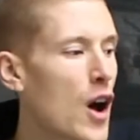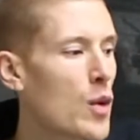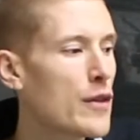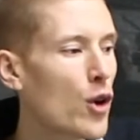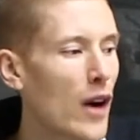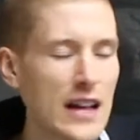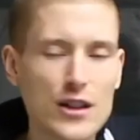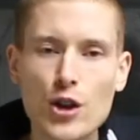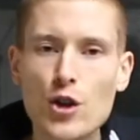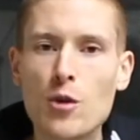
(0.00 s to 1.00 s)
we've got a
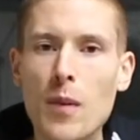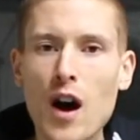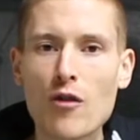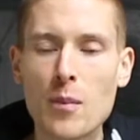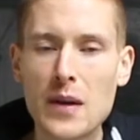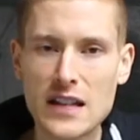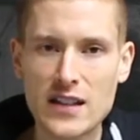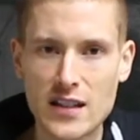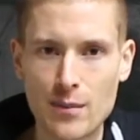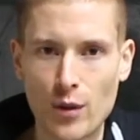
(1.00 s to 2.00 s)
2-bar repeat
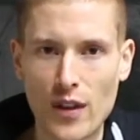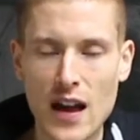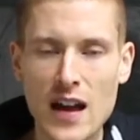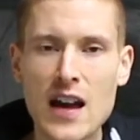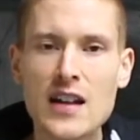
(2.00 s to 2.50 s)
symbol there.